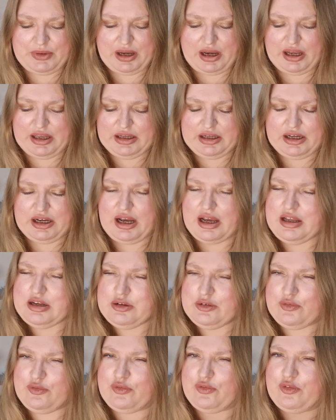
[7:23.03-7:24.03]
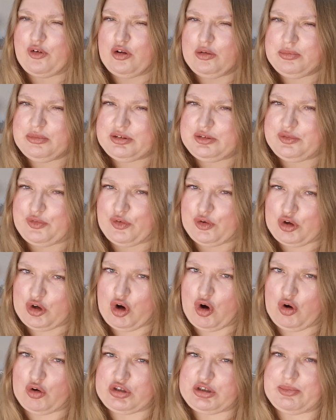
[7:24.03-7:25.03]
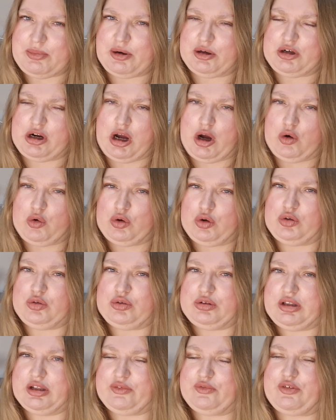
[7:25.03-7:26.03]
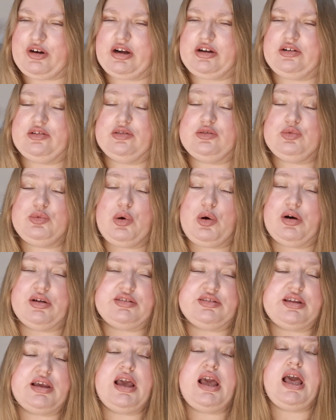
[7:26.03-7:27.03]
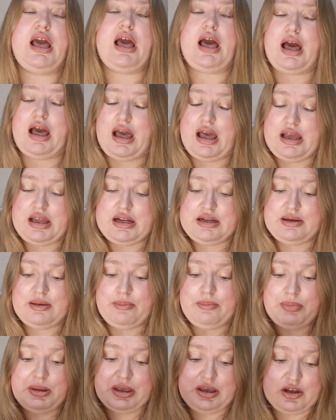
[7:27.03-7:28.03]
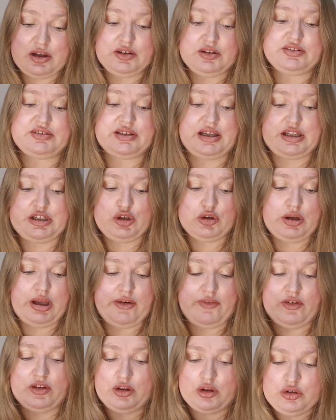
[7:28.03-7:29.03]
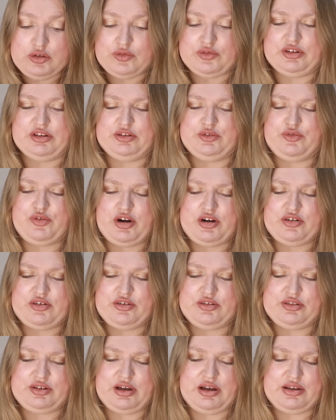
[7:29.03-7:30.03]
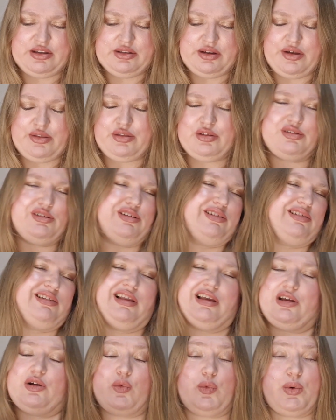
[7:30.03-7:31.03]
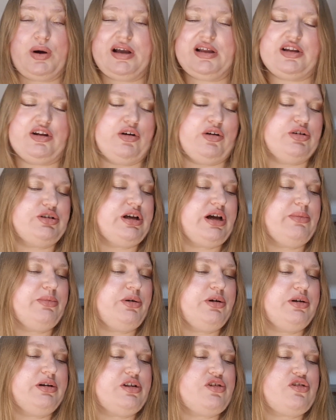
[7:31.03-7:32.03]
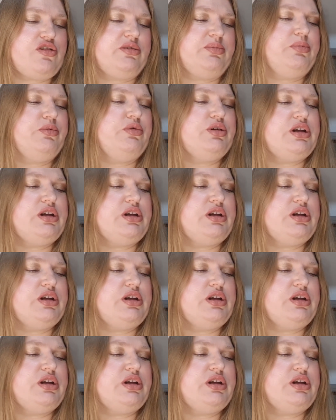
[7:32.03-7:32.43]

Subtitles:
I kind of almost forgot about how good that fragrance was. And because I don't have a lot of this fragrance, I thought that, like, why not? I'm gonna just